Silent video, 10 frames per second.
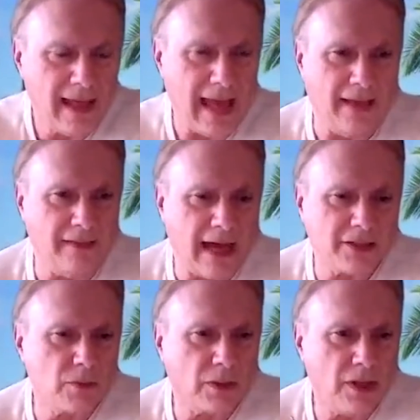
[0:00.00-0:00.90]
And
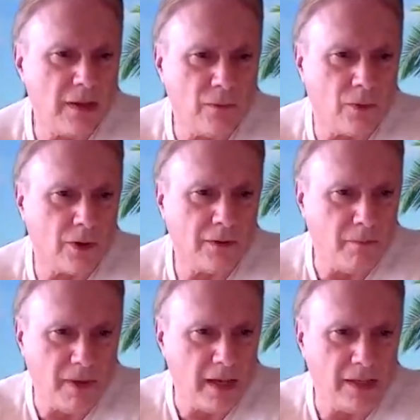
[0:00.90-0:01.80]
that's what they weren't
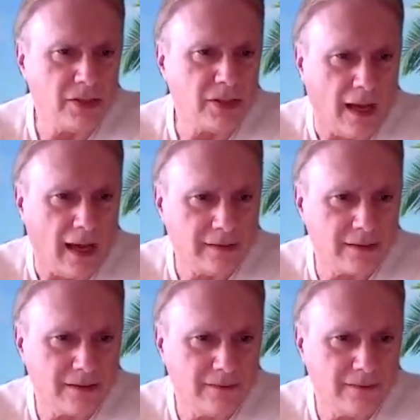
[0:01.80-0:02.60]
being taught.